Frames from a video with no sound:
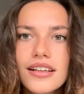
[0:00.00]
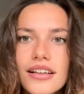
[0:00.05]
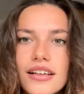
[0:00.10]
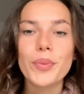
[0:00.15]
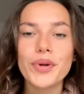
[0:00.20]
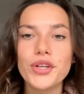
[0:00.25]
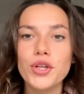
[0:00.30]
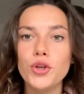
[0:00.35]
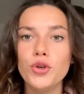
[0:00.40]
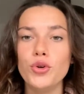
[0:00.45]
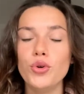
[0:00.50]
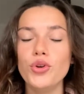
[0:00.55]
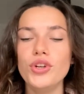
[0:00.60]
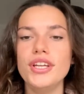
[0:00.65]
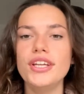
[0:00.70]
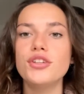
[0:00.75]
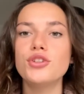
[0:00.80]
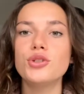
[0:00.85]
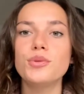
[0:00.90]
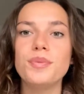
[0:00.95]
But you
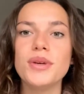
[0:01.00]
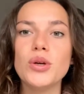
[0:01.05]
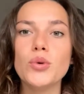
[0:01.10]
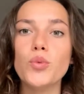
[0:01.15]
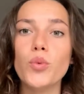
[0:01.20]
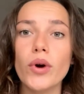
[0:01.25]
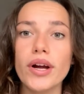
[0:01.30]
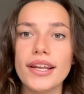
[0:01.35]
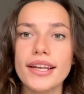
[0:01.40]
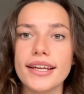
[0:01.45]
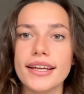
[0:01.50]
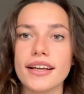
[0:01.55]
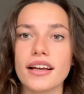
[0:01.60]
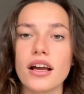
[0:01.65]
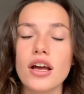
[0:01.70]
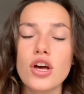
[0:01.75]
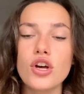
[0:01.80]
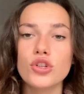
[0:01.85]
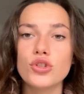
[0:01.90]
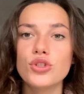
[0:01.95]
need to be willing
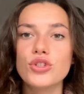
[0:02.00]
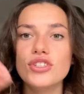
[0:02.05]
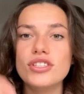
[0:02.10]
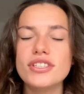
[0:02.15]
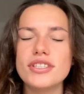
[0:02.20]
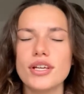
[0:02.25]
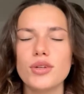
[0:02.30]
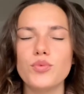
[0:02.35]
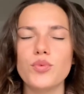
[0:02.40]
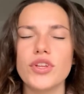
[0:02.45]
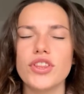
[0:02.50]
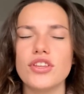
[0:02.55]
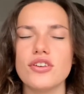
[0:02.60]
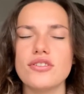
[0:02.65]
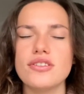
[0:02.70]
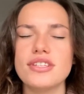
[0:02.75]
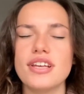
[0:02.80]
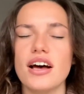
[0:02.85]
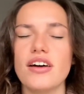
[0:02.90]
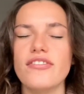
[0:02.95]
to sit with
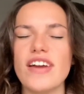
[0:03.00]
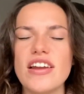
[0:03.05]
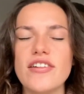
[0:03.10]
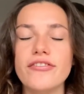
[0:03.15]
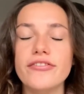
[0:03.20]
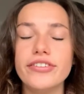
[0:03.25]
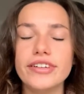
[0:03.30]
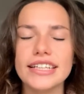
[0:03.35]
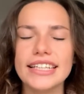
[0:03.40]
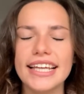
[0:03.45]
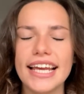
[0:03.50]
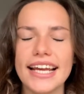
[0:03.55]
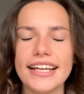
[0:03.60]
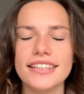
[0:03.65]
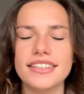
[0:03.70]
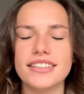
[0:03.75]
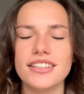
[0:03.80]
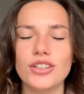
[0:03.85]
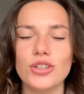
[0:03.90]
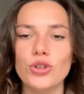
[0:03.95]
yourself and
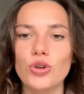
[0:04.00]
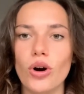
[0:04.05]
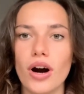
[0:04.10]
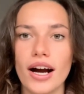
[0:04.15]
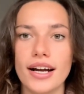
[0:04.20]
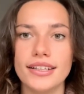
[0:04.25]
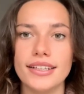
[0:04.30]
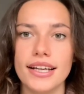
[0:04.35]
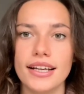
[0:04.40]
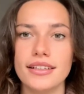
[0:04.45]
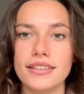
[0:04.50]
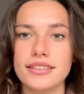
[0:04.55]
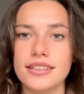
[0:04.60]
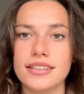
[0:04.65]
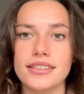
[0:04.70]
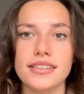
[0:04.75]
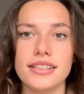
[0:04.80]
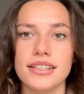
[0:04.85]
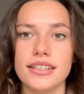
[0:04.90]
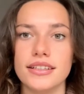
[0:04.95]
forget your
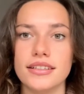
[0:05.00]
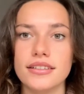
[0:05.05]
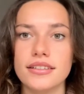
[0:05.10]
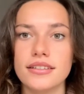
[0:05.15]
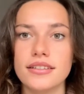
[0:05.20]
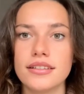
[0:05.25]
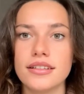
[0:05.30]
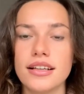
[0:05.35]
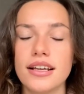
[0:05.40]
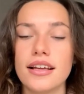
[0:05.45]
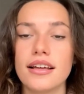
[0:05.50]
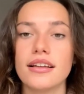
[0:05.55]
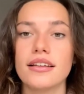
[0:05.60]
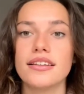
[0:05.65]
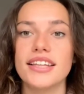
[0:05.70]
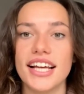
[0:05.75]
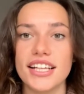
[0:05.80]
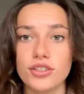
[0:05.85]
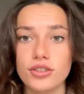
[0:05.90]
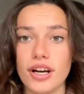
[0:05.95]
identity.
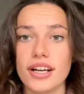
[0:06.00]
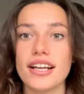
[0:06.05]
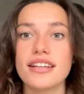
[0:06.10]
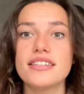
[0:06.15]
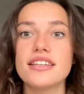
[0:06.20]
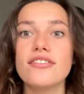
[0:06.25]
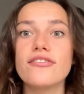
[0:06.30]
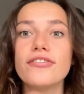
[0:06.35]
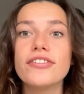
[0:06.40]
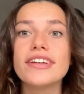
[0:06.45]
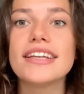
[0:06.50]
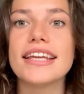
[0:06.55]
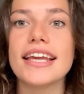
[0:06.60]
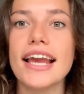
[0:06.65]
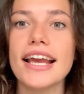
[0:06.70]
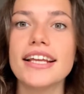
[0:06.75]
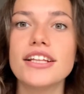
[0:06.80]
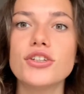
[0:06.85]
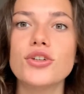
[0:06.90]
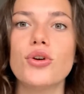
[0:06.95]
That's right, I said
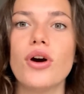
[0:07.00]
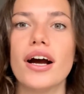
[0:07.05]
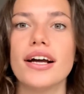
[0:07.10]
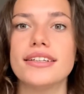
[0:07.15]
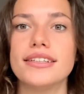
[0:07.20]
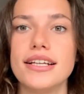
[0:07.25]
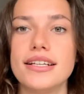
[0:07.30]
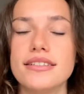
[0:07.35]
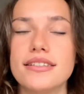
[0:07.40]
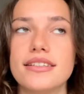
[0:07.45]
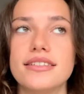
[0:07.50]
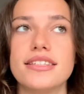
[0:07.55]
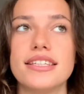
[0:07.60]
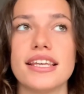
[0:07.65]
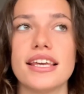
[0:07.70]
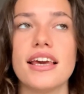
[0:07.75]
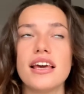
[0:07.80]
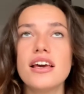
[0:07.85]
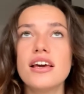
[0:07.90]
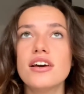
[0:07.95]
forget your
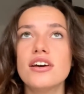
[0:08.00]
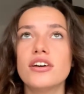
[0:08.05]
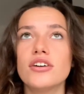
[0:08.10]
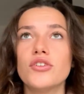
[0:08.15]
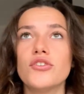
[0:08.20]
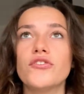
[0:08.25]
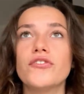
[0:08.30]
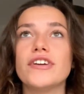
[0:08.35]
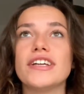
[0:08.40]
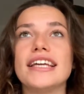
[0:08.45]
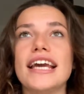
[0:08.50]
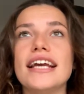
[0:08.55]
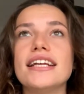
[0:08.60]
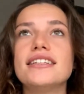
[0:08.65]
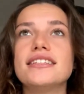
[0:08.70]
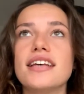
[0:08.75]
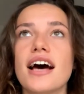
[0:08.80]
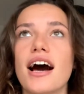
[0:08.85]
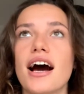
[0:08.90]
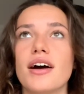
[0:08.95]
identity.
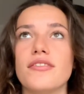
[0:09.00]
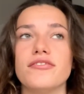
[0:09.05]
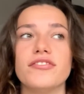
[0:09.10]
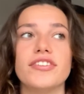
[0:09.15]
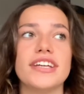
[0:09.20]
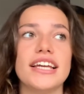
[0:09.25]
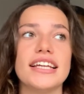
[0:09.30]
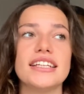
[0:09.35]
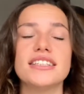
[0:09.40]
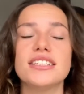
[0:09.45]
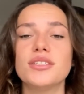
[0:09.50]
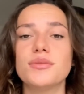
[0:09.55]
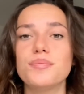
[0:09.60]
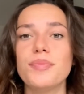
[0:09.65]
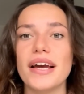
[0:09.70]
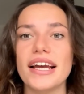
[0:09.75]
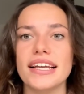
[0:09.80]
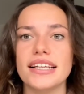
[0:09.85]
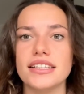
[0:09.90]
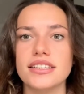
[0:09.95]
Forget time, forget
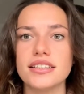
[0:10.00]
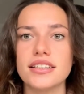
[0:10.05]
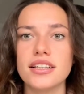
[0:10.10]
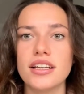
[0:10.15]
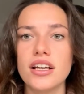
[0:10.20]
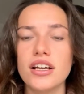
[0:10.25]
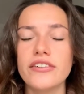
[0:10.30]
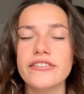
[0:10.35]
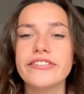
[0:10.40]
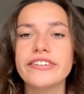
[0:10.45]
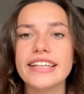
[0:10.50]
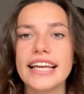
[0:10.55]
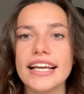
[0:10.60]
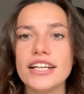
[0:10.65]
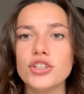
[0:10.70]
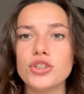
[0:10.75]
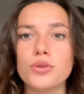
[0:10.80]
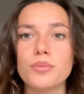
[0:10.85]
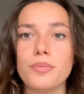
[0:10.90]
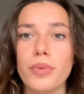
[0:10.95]
space,
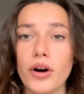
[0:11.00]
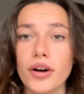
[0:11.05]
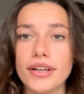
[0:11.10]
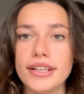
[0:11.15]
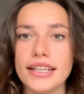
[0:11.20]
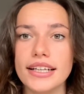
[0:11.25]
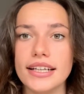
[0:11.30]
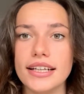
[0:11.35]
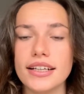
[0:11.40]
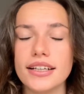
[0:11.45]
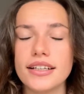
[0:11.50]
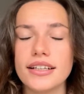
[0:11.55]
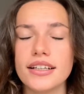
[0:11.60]
forget your body.